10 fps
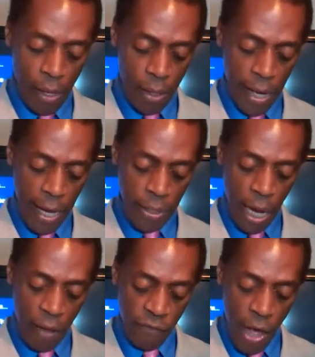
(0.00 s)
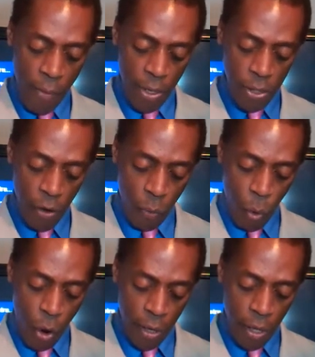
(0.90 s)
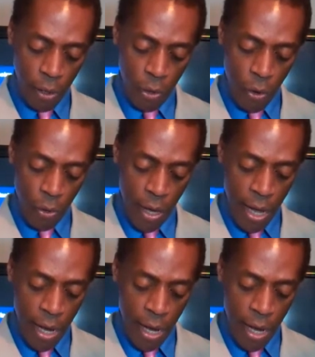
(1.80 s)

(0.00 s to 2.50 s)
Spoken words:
Next, I found myself walking alone